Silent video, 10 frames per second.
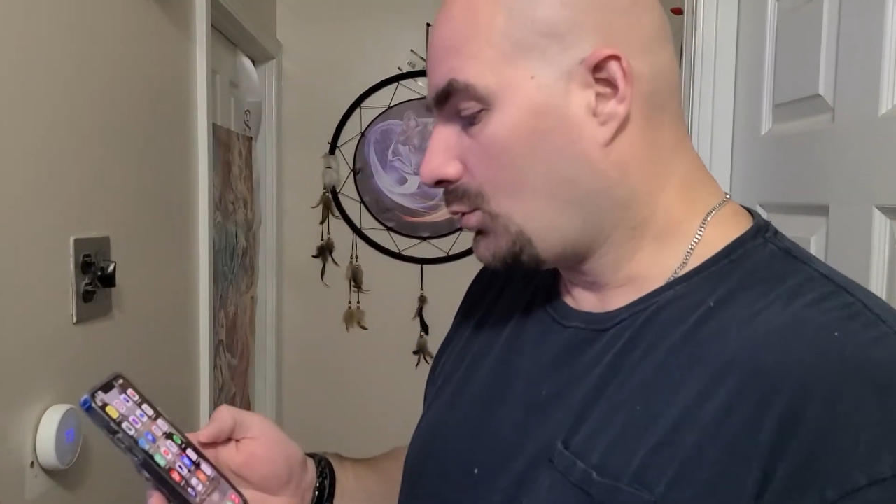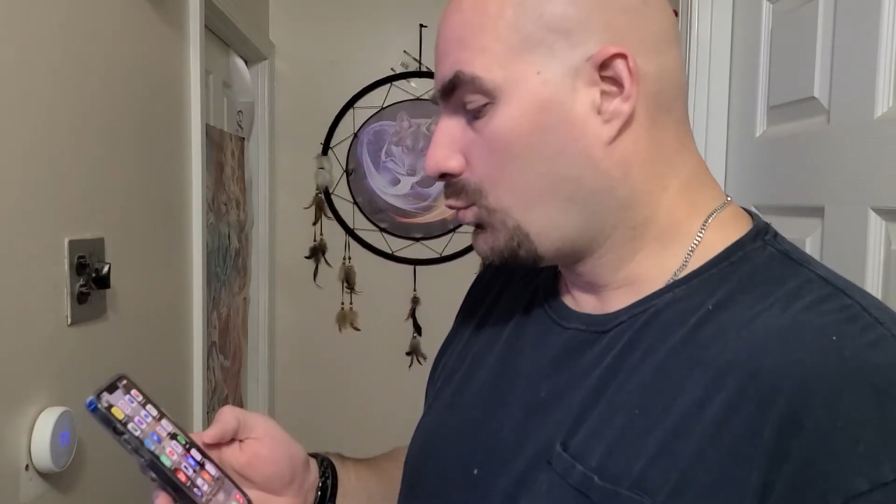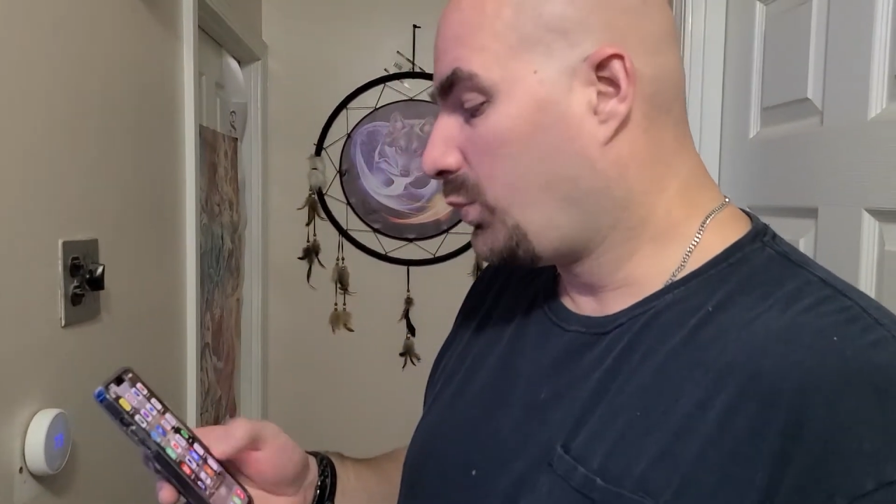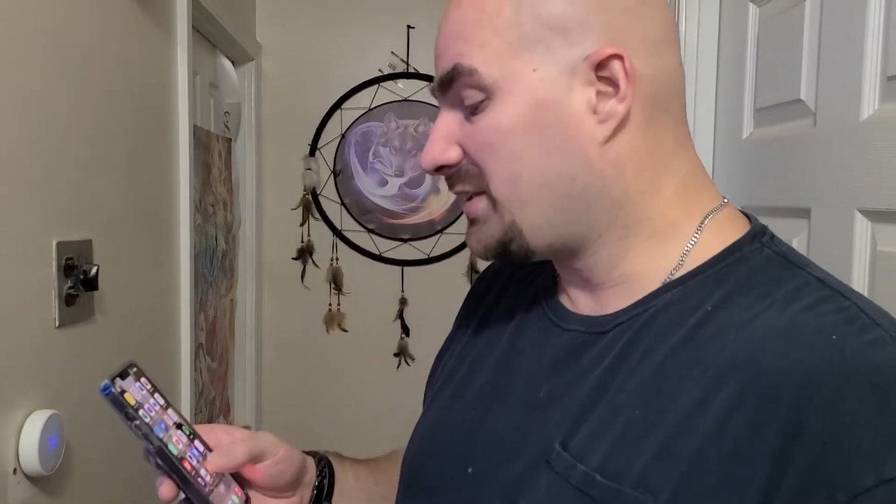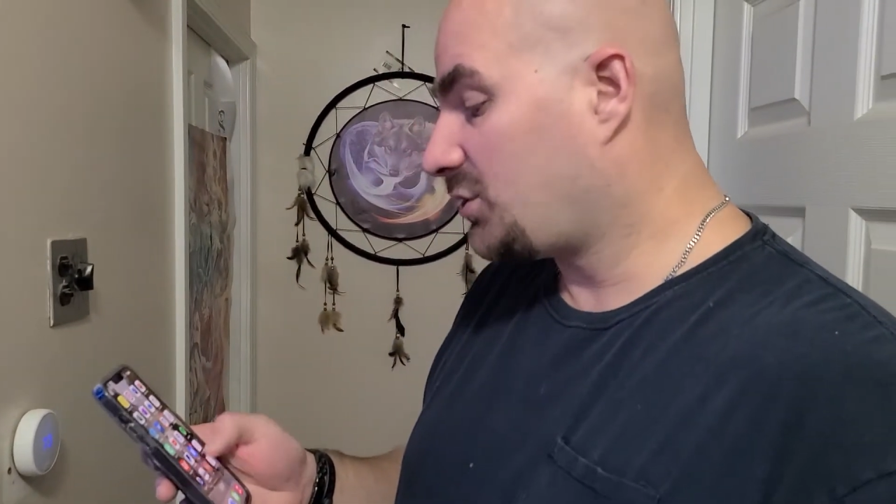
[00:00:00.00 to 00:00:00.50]

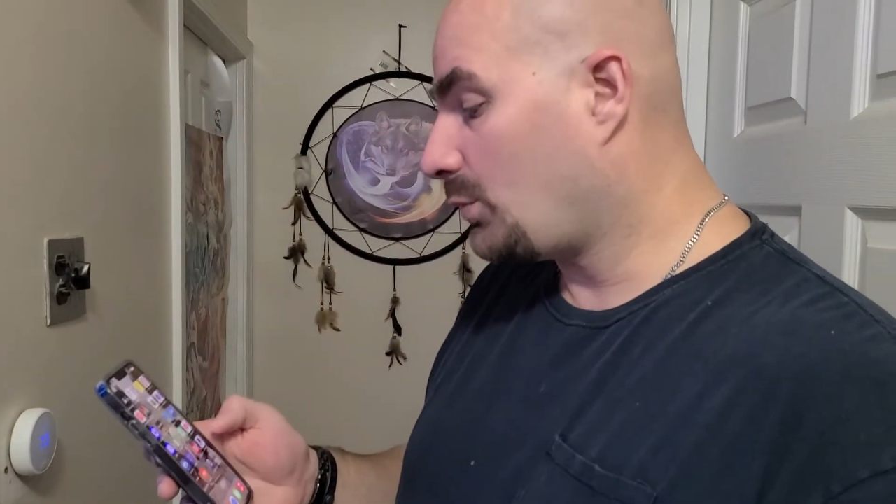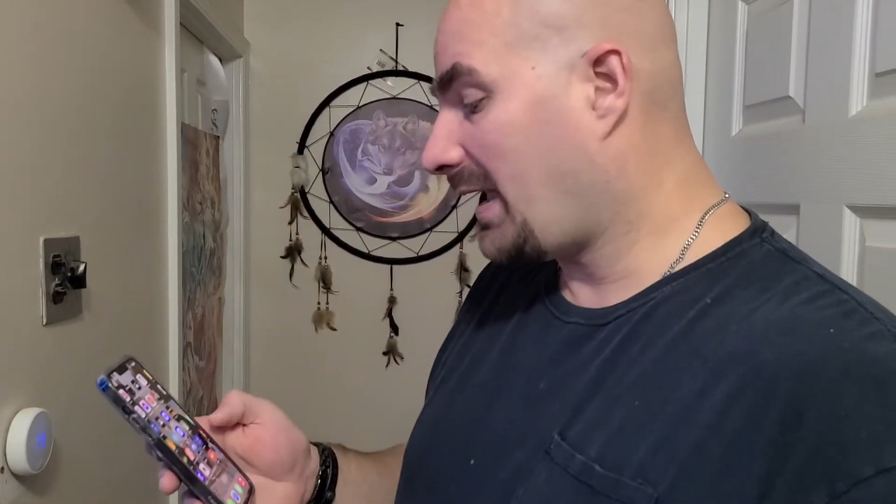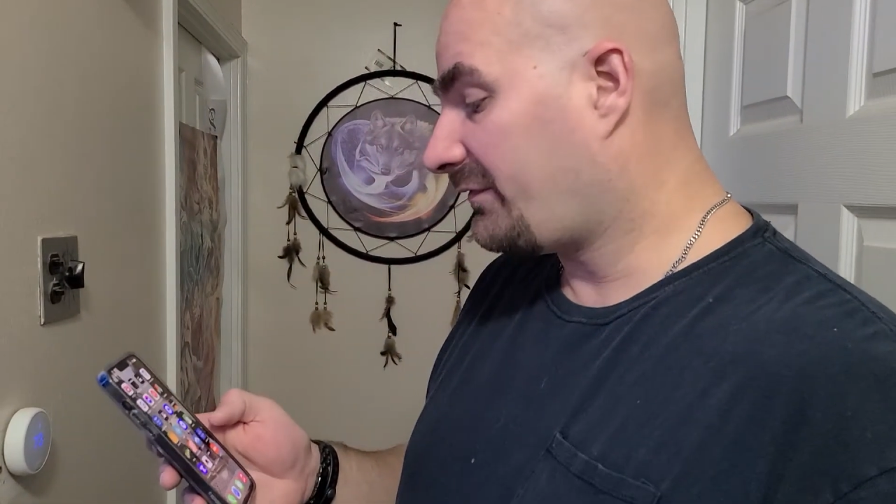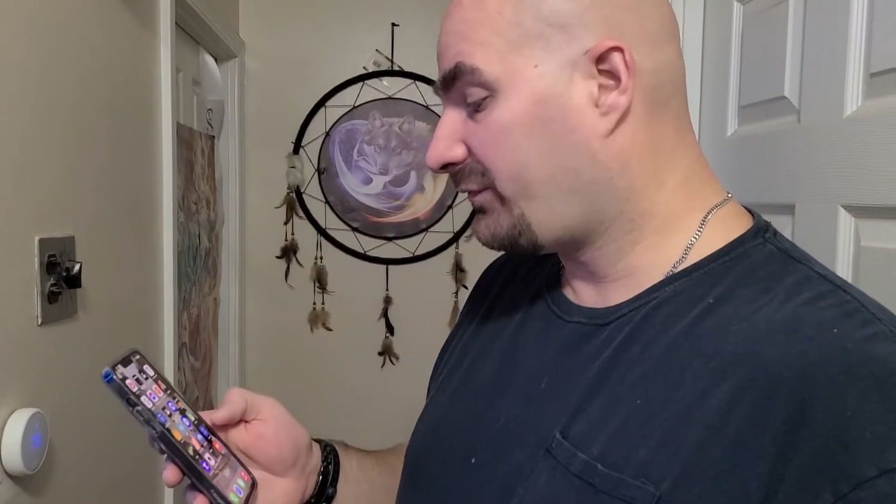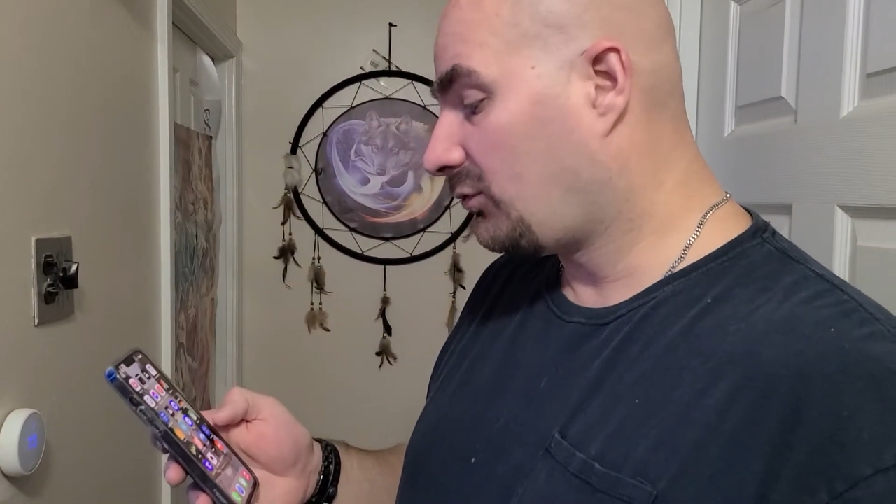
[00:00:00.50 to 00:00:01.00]
we do
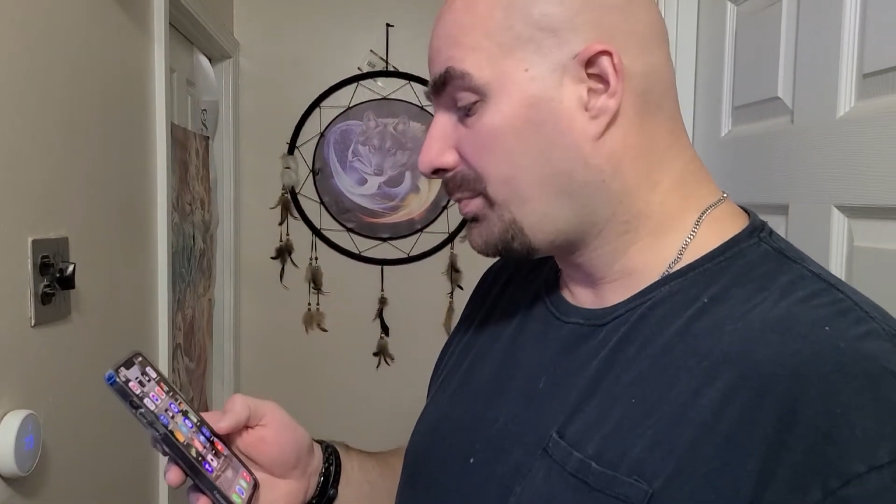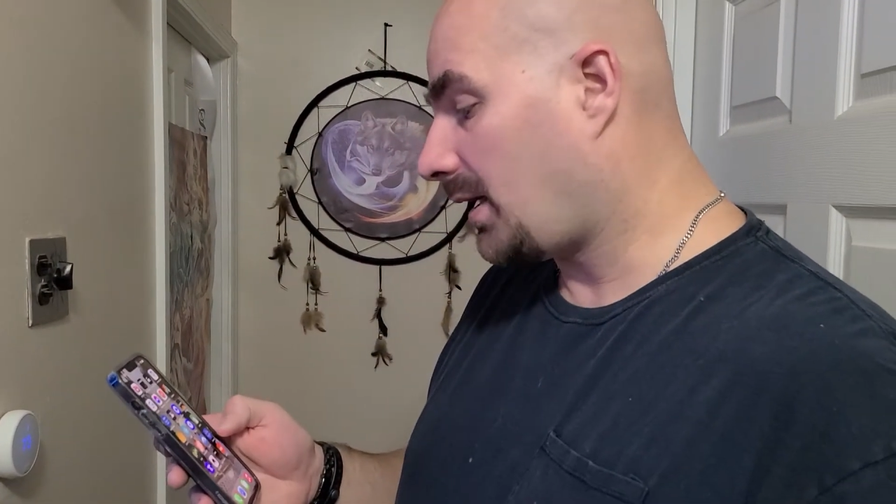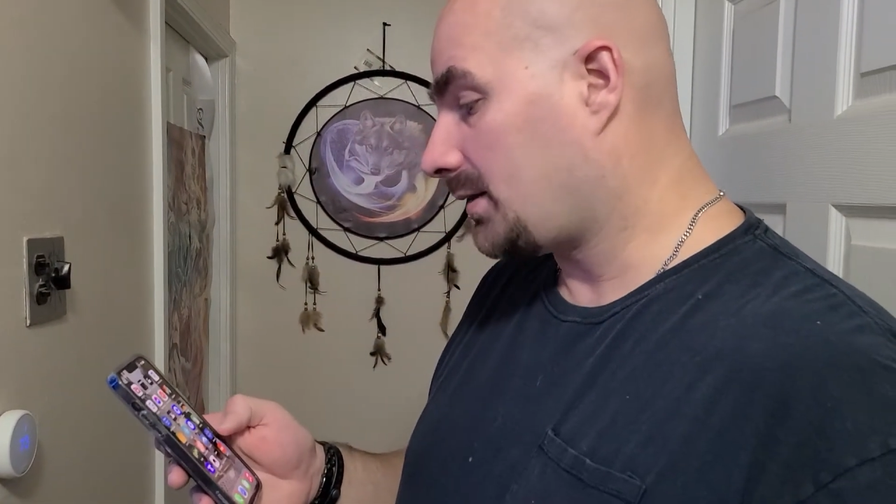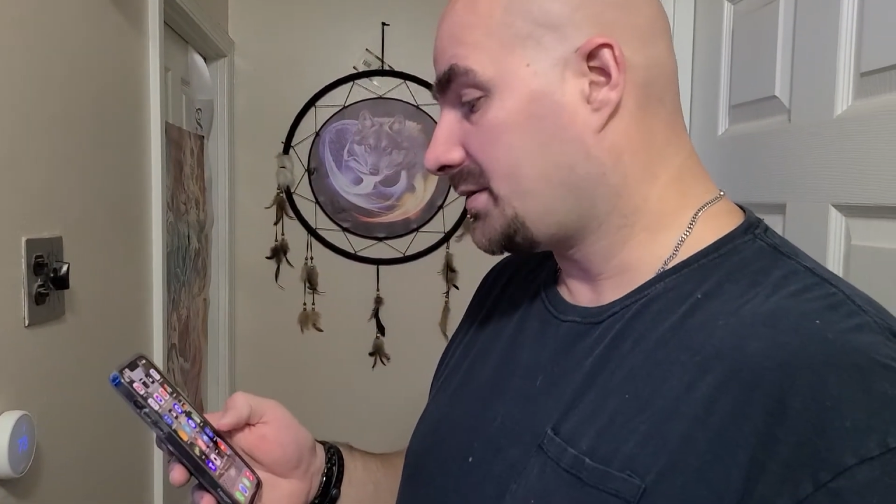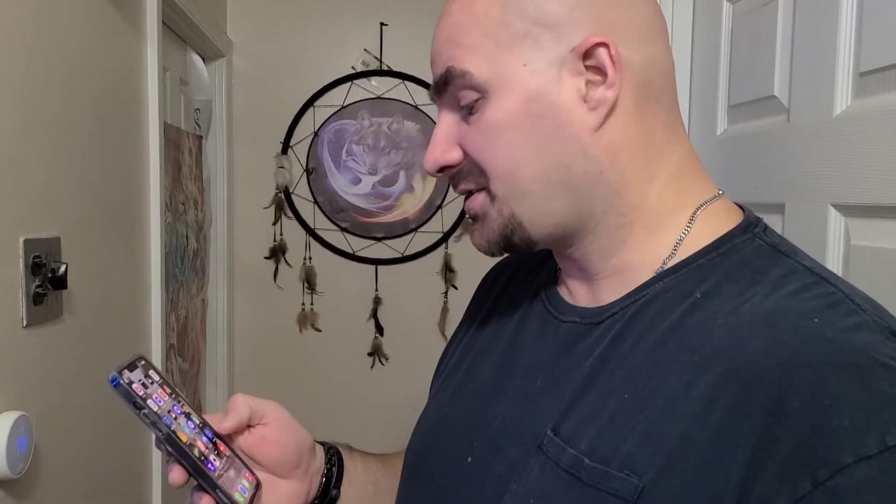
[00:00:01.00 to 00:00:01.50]
have full
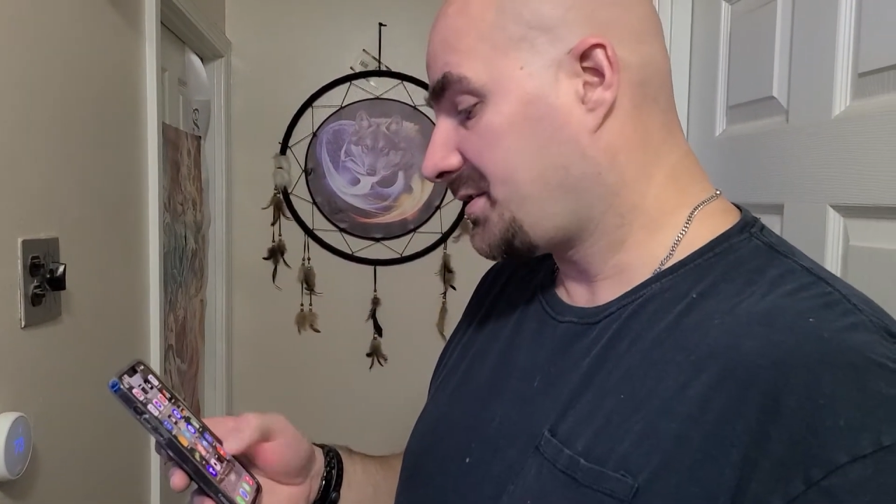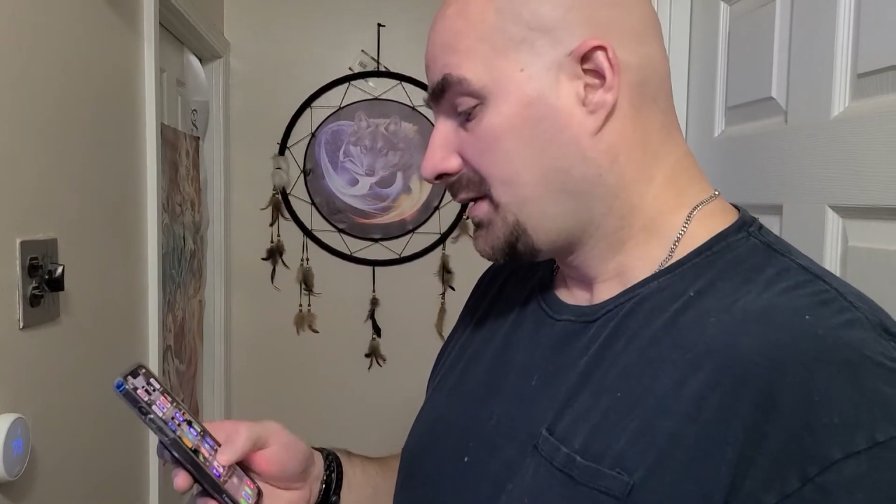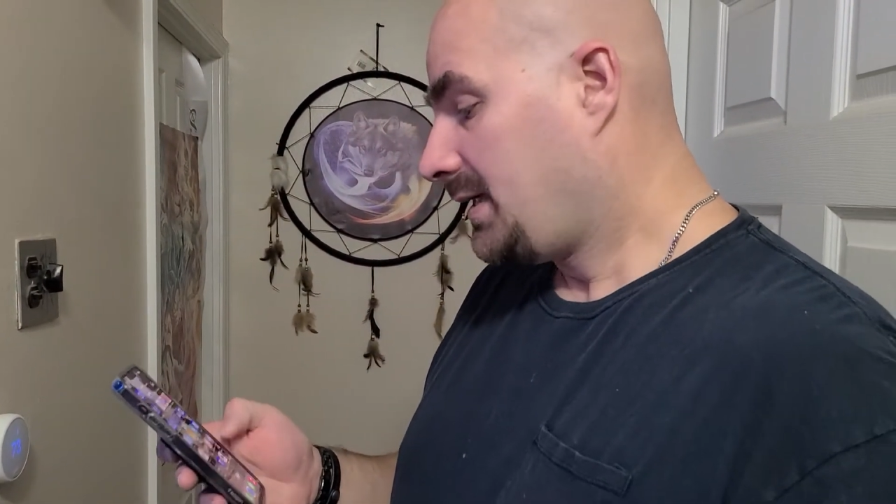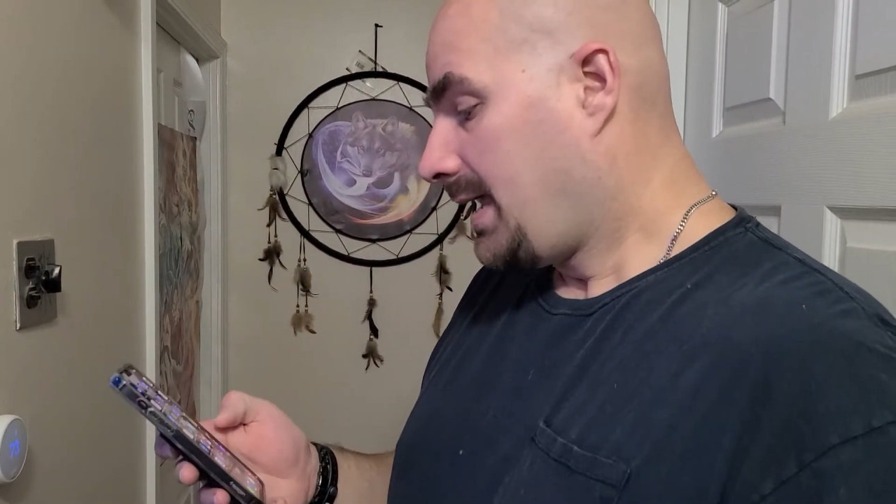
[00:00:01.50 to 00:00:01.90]
bars,